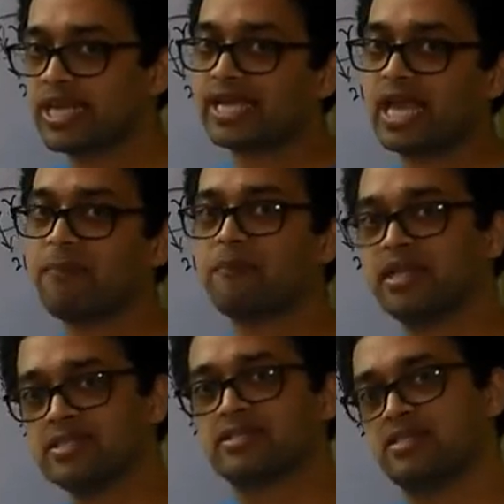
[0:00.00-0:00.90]
j cap
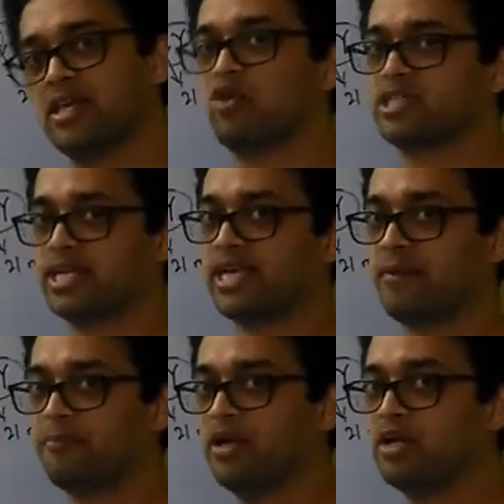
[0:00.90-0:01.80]
means 0 j
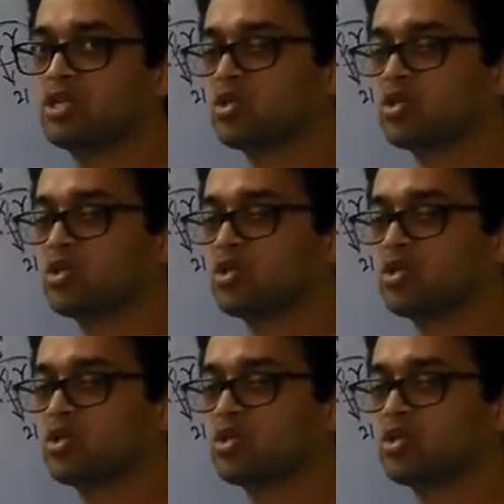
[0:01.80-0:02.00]
cap.